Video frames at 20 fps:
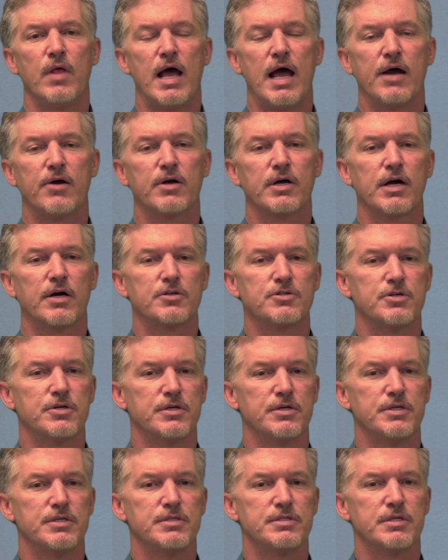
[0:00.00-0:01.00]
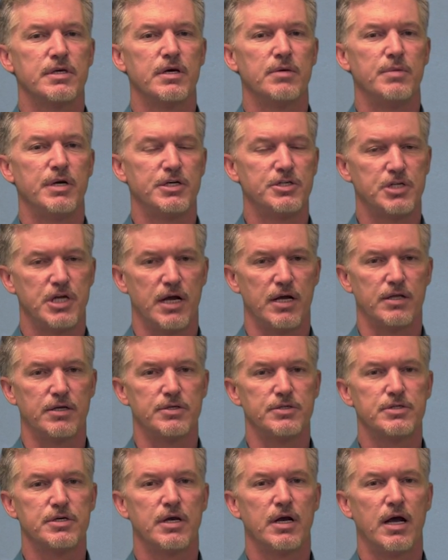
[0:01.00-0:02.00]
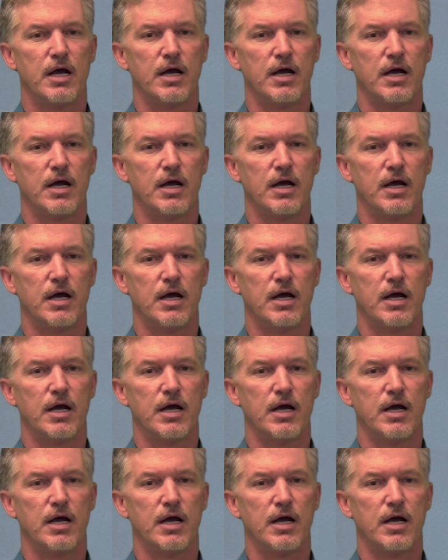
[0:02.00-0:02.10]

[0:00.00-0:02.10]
Agriculture is a big challenge.